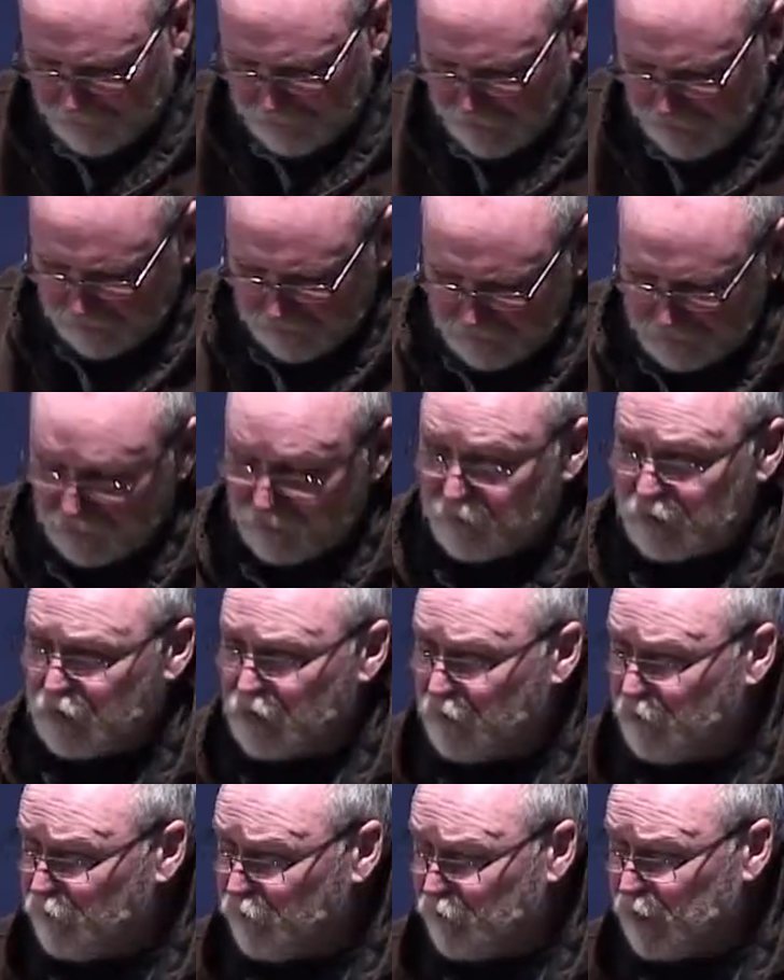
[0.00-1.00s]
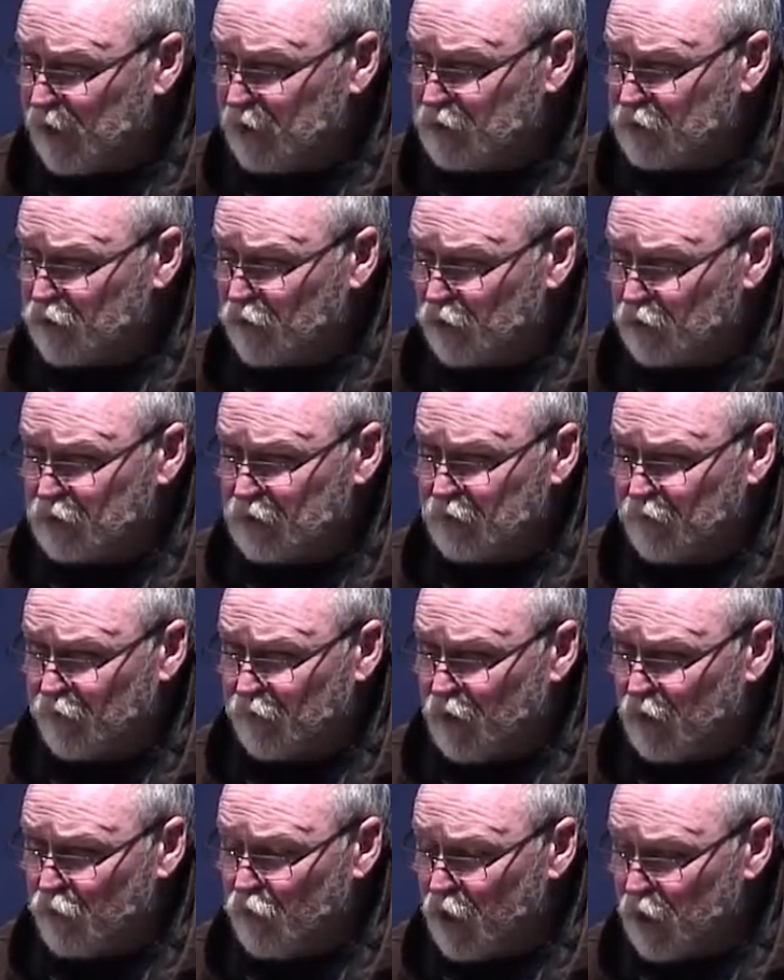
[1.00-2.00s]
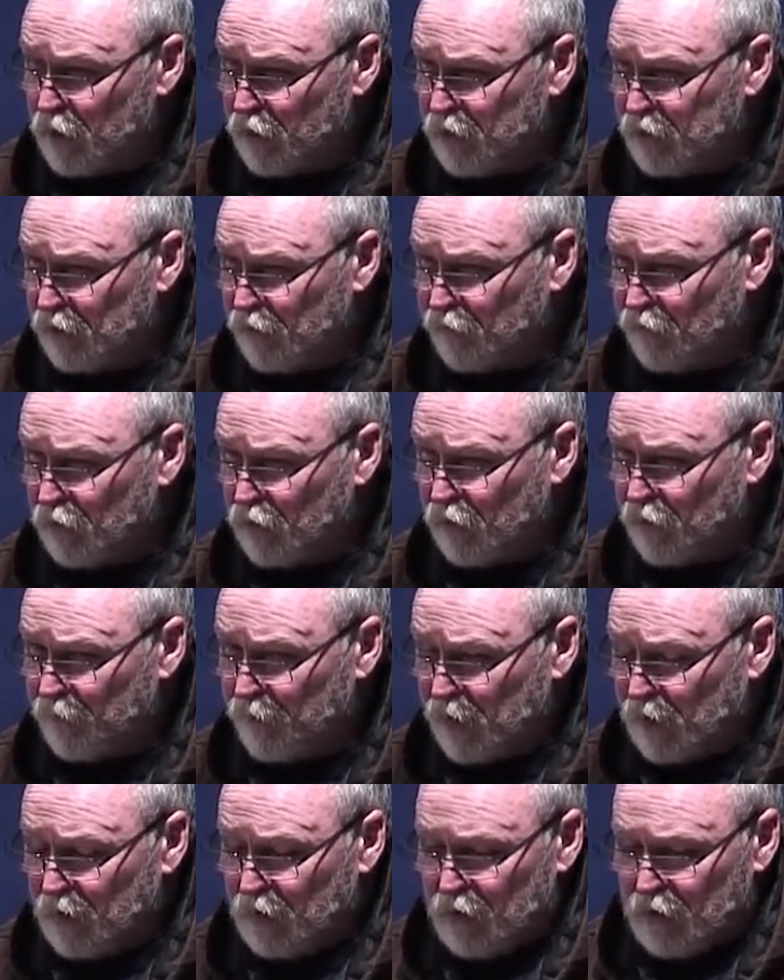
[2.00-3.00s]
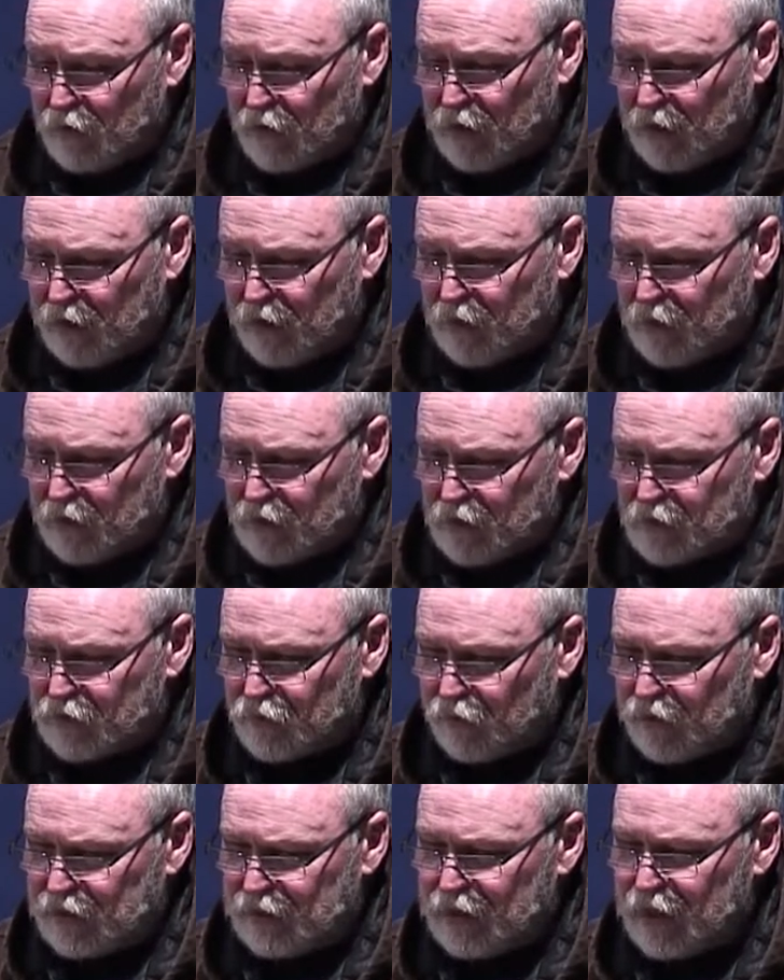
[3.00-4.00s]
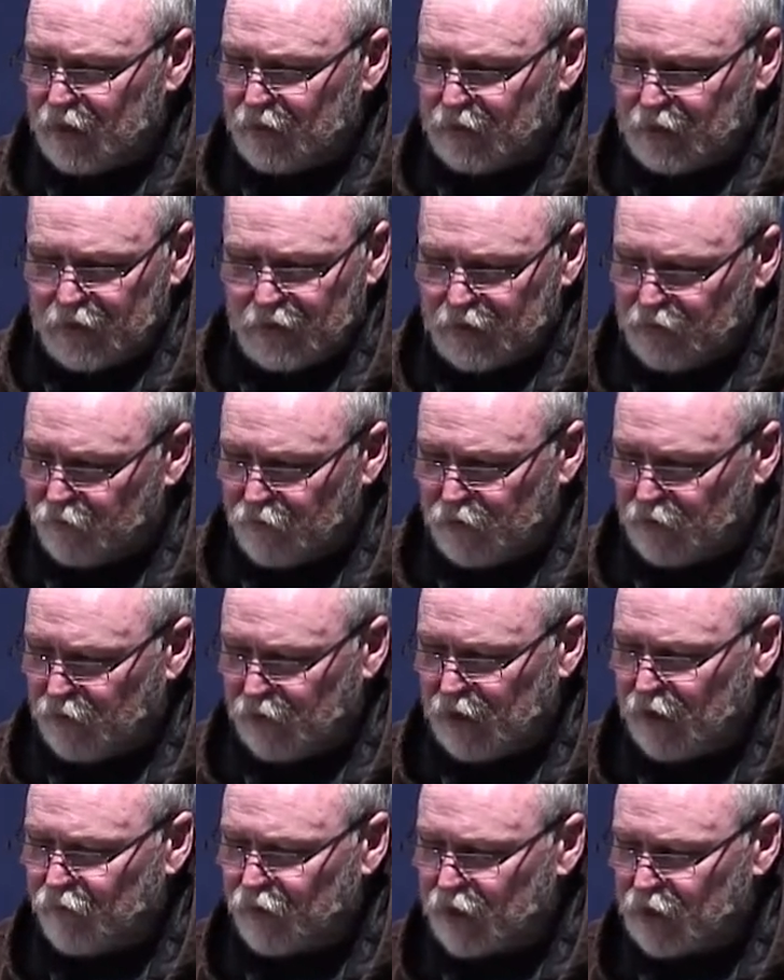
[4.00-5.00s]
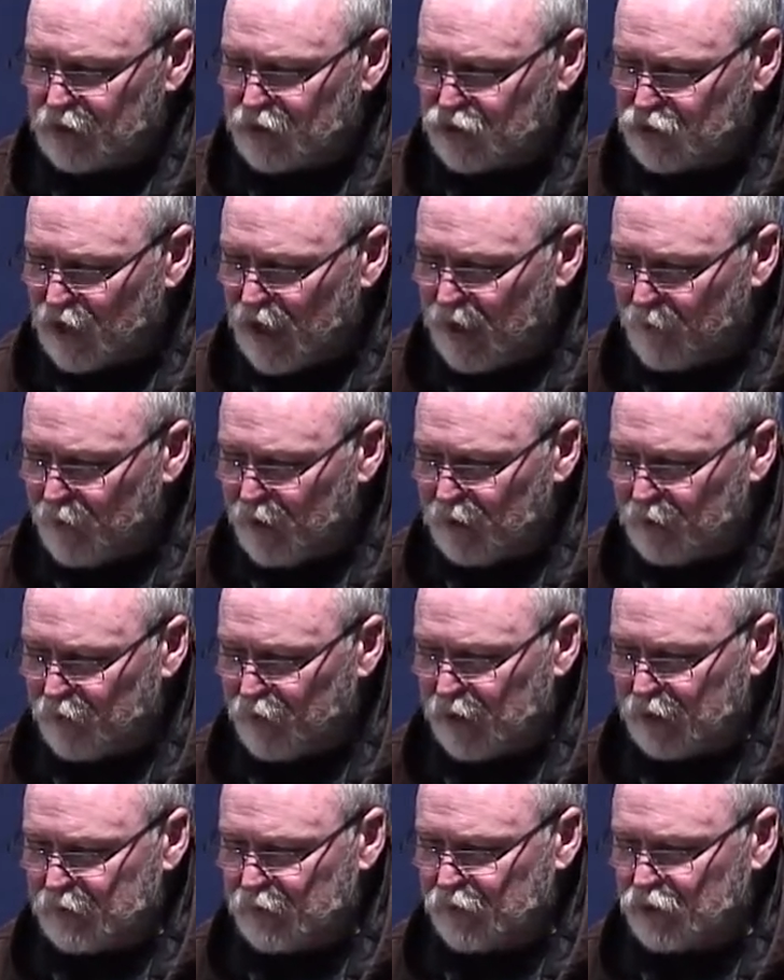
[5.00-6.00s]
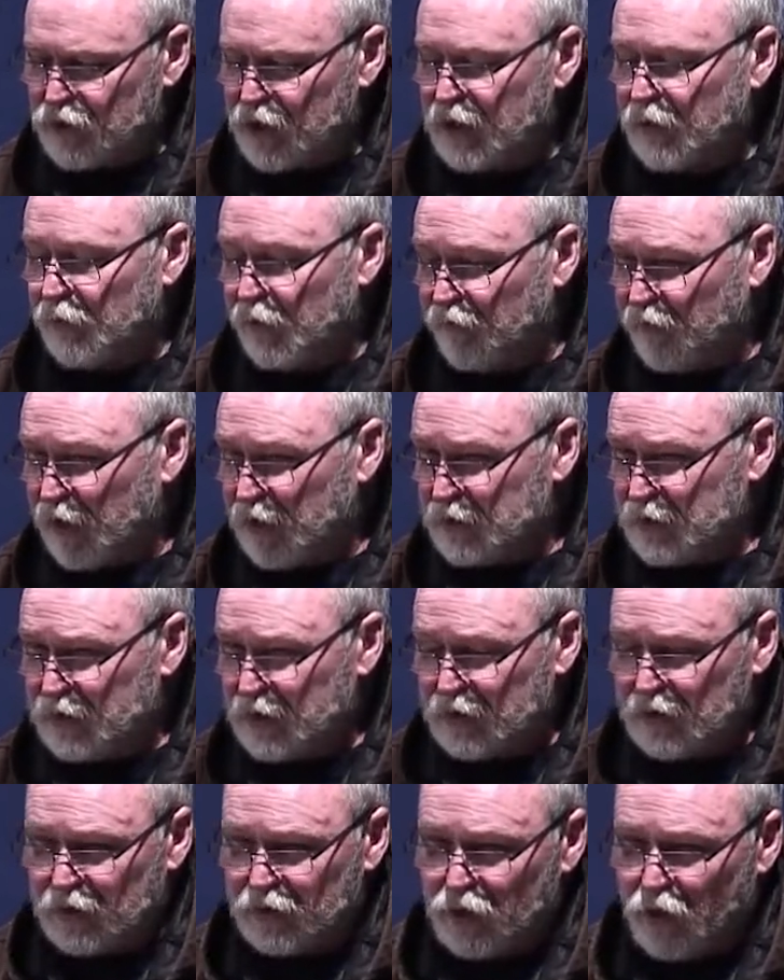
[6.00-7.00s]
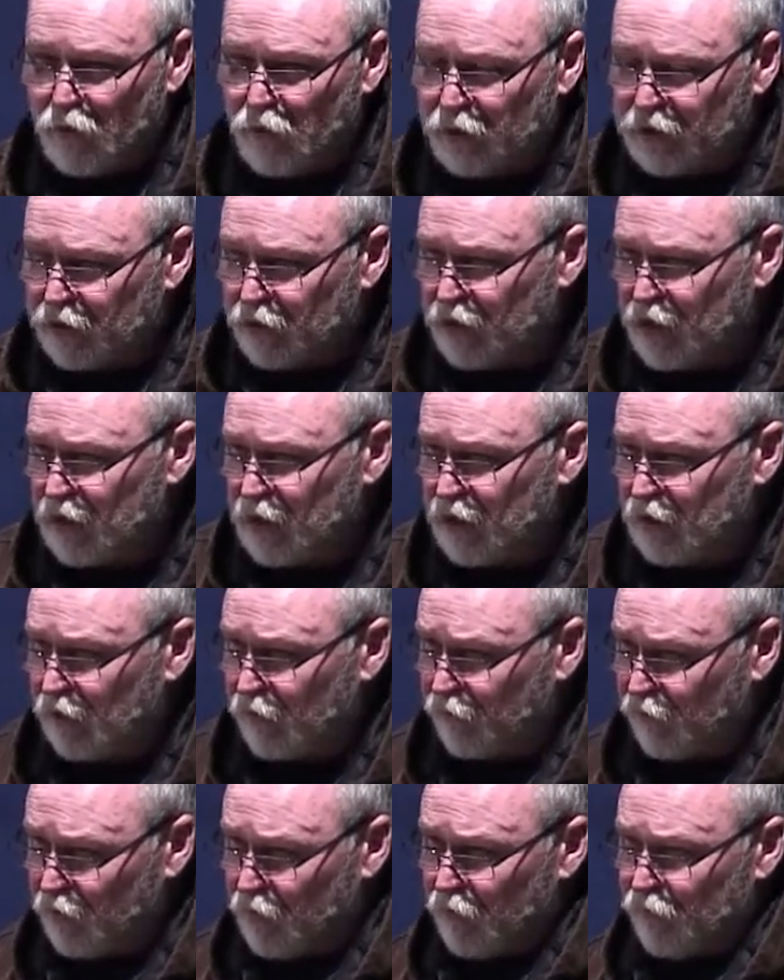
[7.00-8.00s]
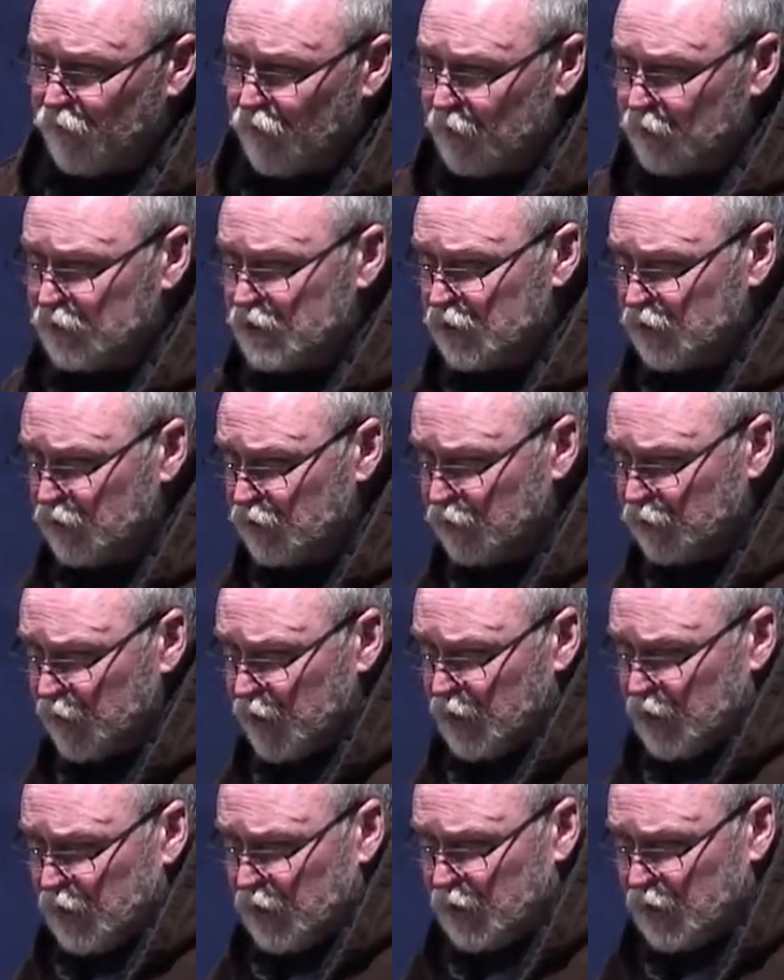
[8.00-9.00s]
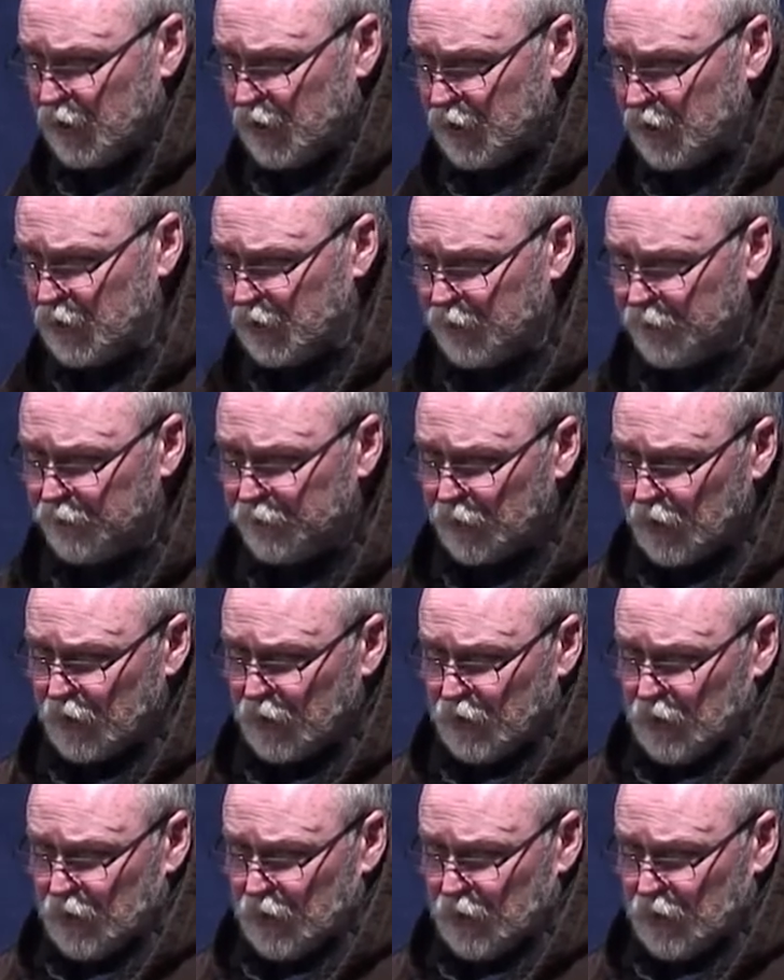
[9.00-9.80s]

yeah, so a big source of water in your fuel. Okay. So we said you're never going to stop it, but try to prevent it. Know where you're getting your fuel from too. You're going